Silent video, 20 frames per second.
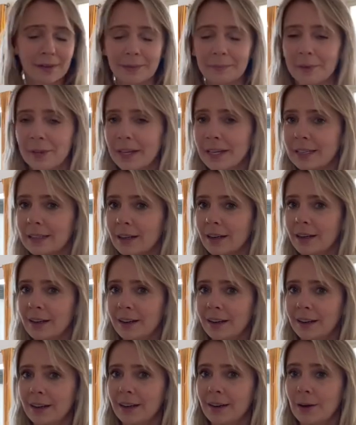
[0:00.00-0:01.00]
I'm like,
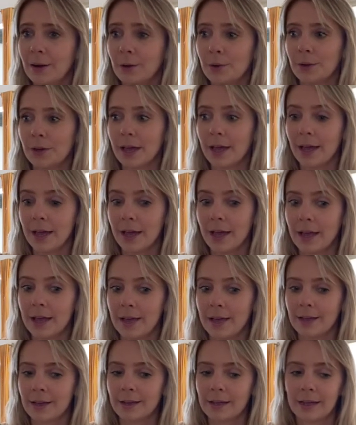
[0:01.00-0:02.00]

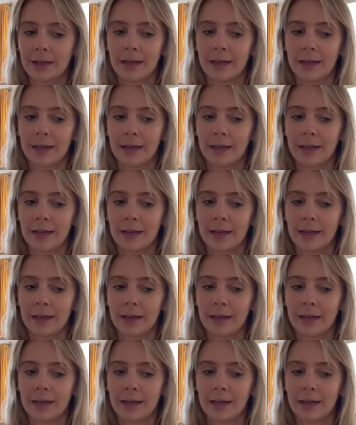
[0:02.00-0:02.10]
okay.